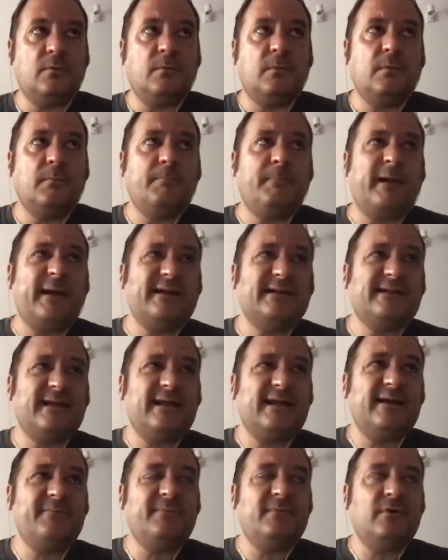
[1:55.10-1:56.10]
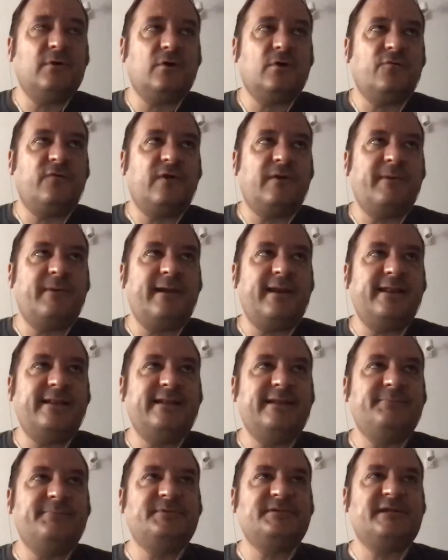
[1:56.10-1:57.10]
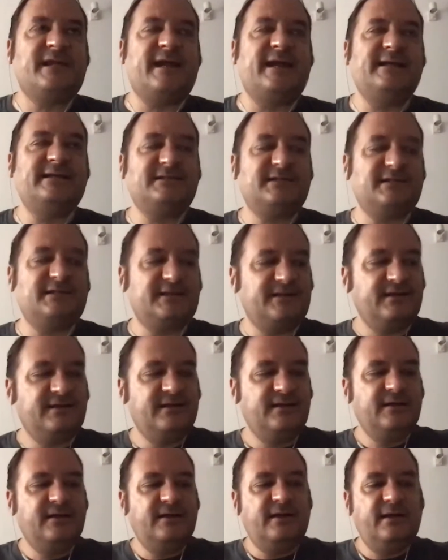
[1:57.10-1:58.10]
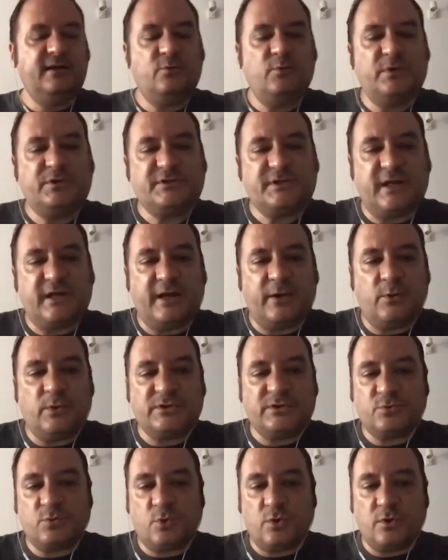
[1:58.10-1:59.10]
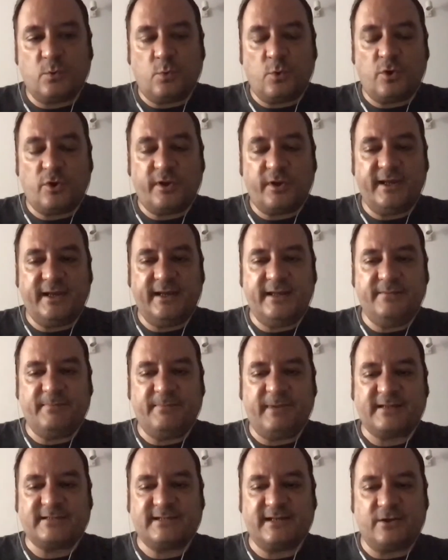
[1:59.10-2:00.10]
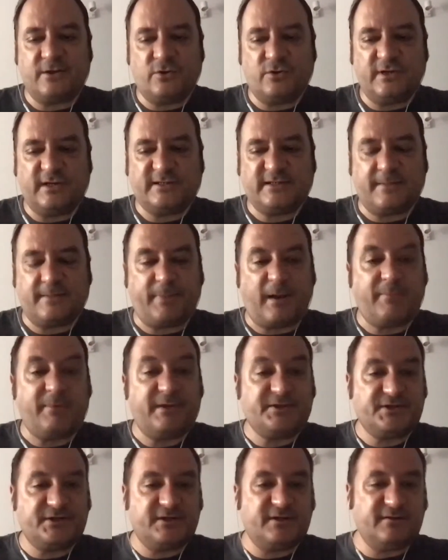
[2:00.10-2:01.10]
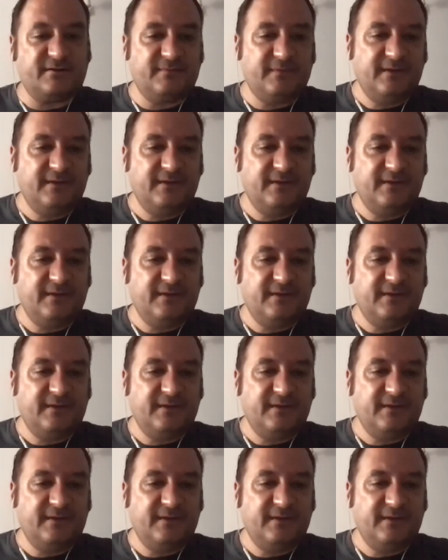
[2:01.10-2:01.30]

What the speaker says: by a time of a very deep change in which I was working in Barcelona as a publisher.